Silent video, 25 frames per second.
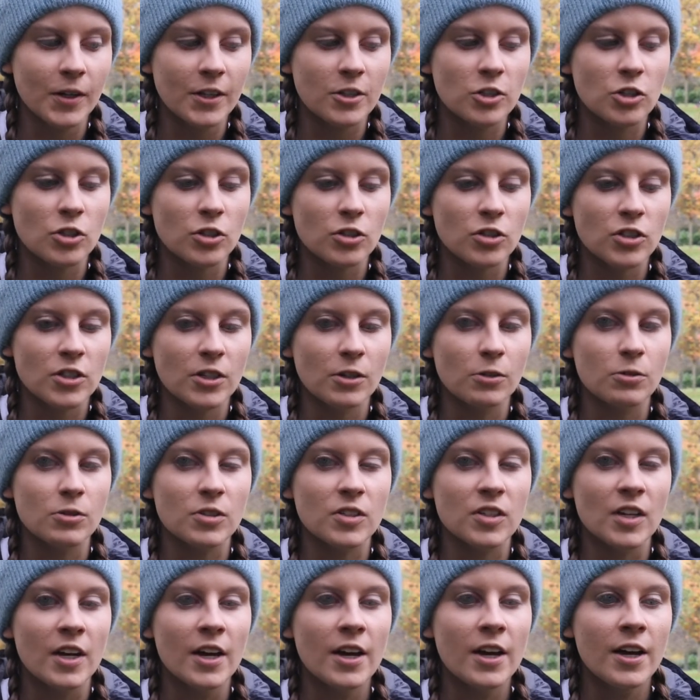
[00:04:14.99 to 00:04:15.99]
It's just
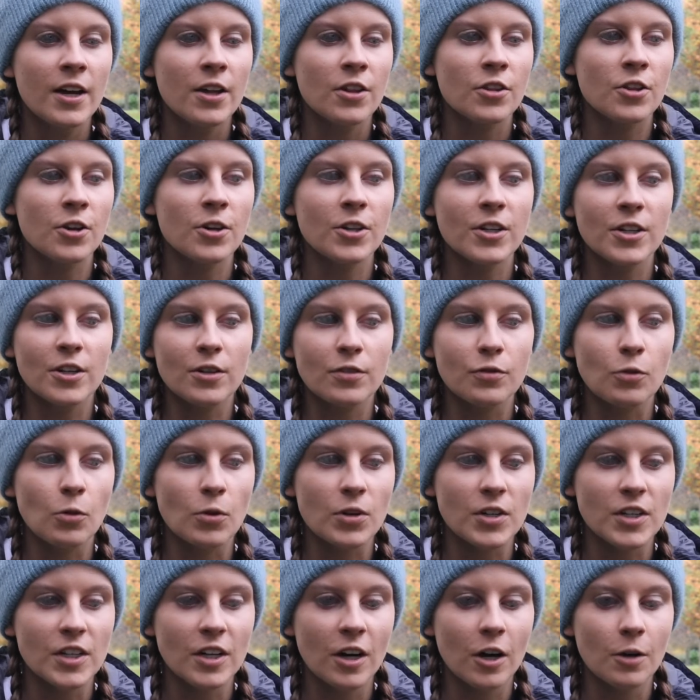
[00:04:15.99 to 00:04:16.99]
those 30 or
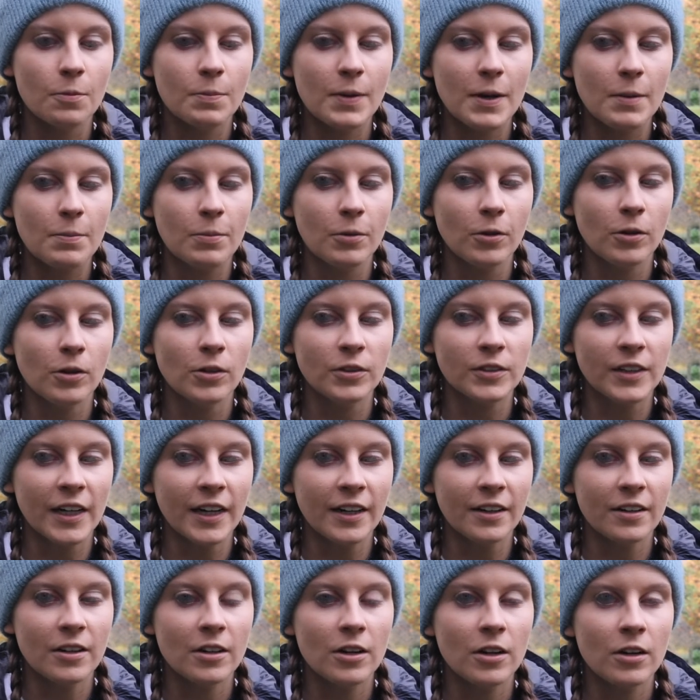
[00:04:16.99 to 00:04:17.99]
40 odd people
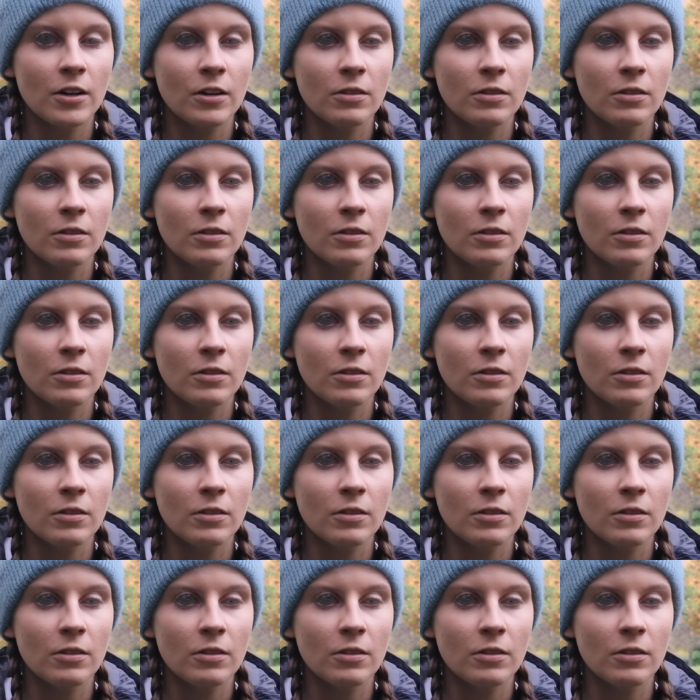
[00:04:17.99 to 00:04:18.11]
that